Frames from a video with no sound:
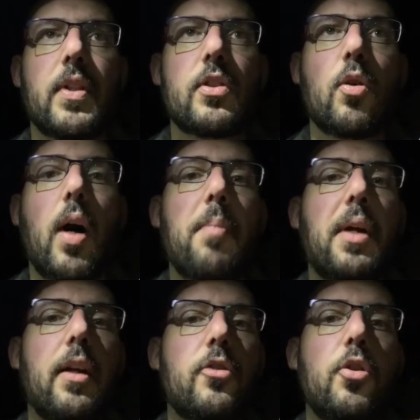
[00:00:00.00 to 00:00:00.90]
So I'm
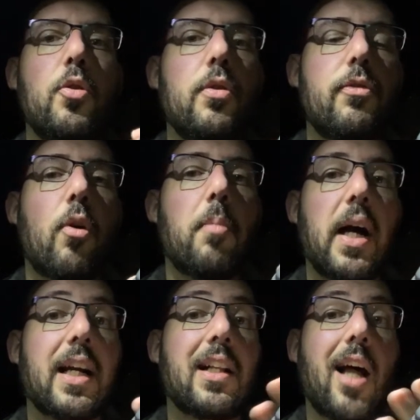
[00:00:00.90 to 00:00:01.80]
kind of tuned for
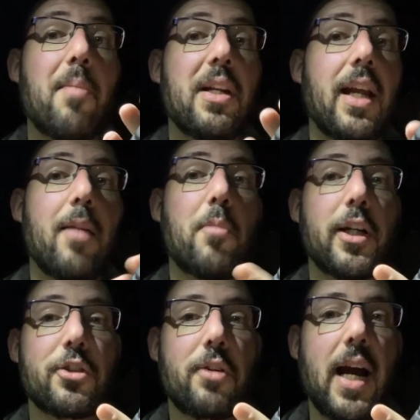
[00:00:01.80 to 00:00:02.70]
my climate and my
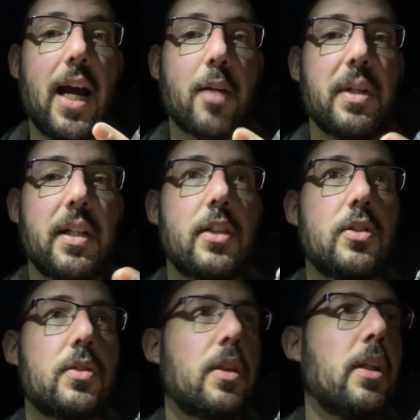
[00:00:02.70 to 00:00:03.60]
track,
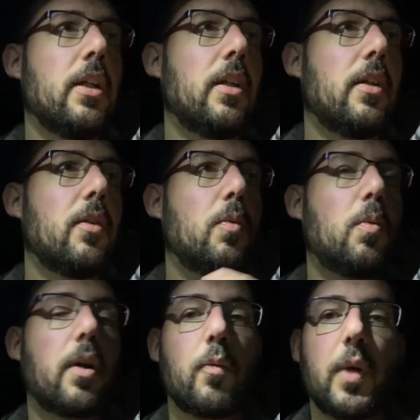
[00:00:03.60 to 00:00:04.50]
because
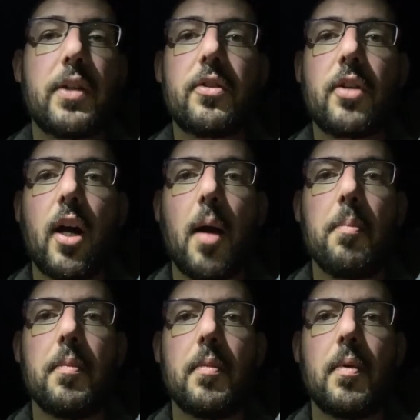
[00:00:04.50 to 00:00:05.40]
we're in
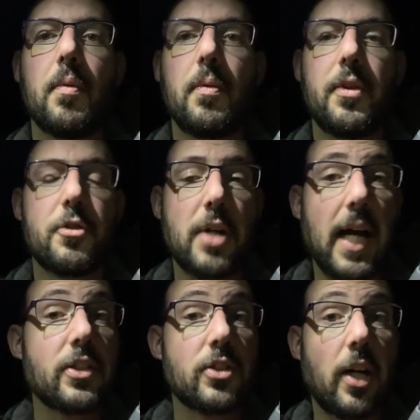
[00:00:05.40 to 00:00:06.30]
wintertime, the
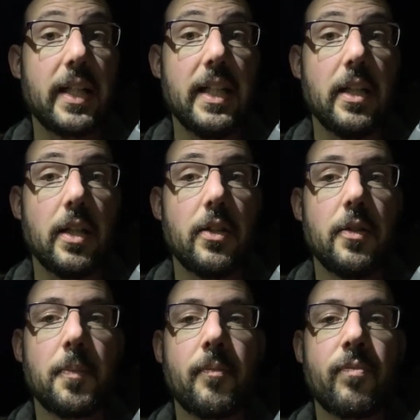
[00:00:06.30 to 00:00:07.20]
track is not heated.
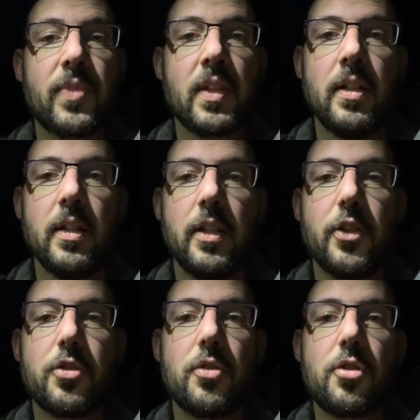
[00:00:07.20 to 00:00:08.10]
You
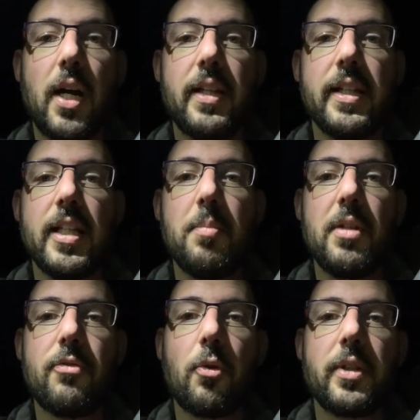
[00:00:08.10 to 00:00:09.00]
should try the
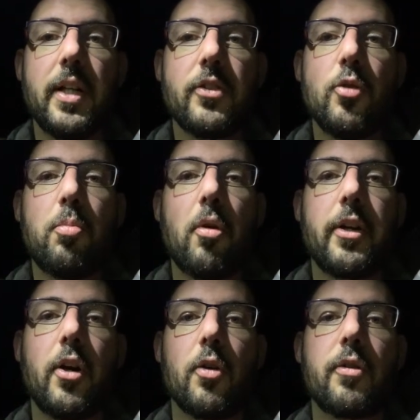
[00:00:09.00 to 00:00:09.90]
EB48
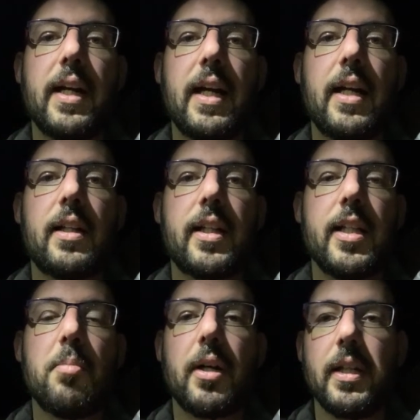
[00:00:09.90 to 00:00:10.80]
2.0, great handling
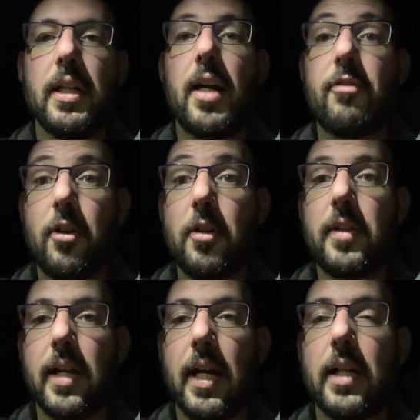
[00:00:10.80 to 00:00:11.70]
e-buggy. I've heard
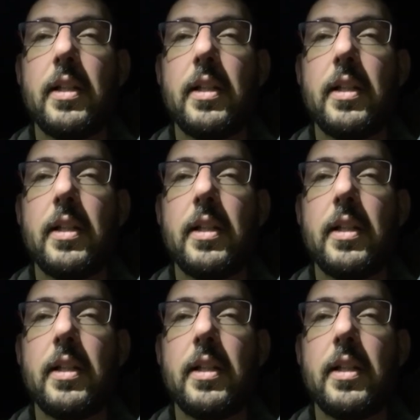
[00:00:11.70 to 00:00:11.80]
that.